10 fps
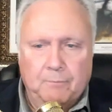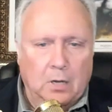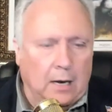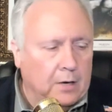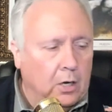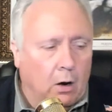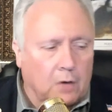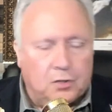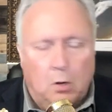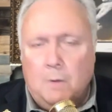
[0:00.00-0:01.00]
He
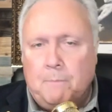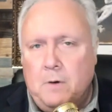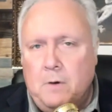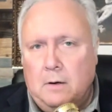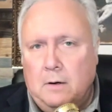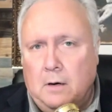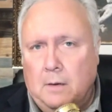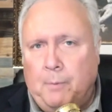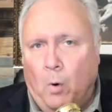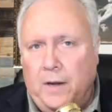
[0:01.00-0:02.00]
also
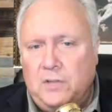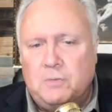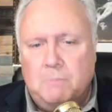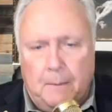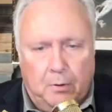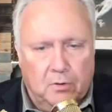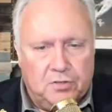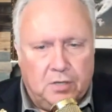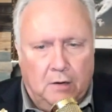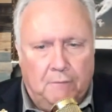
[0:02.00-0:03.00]
appoints
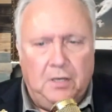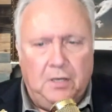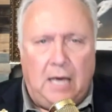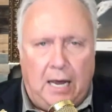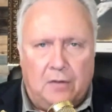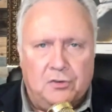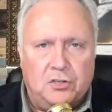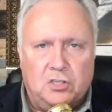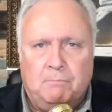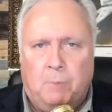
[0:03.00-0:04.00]
members of the
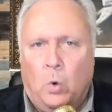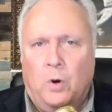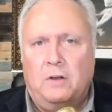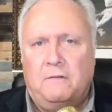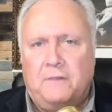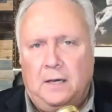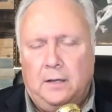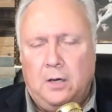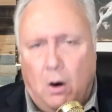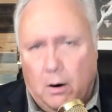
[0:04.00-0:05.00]
Kansas Board of
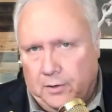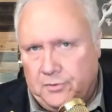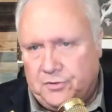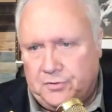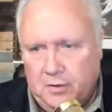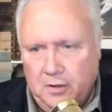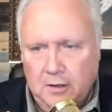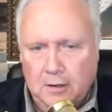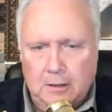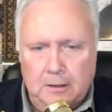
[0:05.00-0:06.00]
Healing Arts.
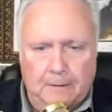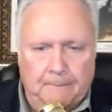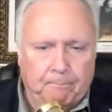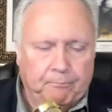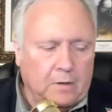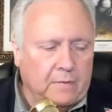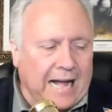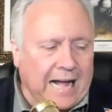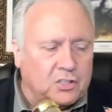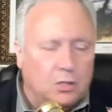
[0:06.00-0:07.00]

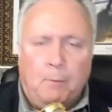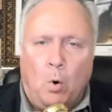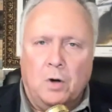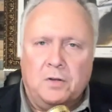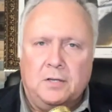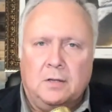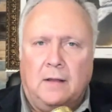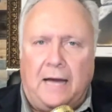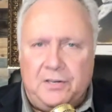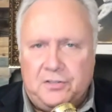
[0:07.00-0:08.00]
That's the board that
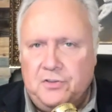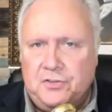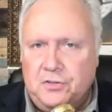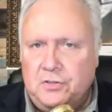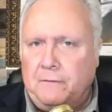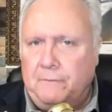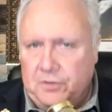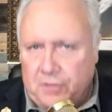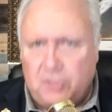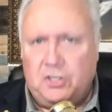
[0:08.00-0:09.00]
licenses
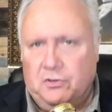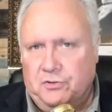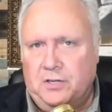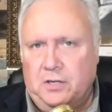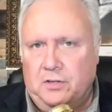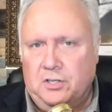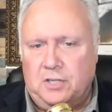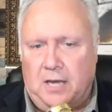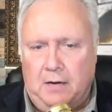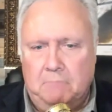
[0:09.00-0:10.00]
physicians in the state.